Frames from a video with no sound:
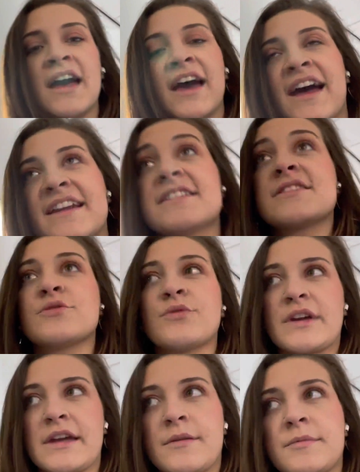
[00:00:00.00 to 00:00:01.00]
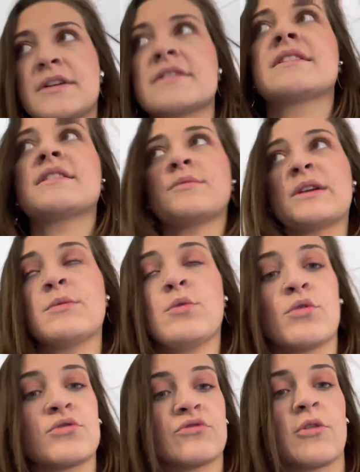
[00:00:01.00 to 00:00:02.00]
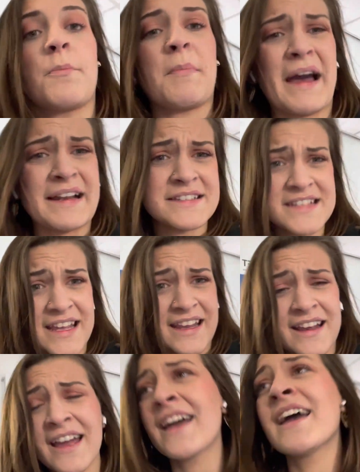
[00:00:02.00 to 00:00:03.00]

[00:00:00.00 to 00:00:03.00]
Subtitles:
And it's annoying because then when I walk through, I'm panting.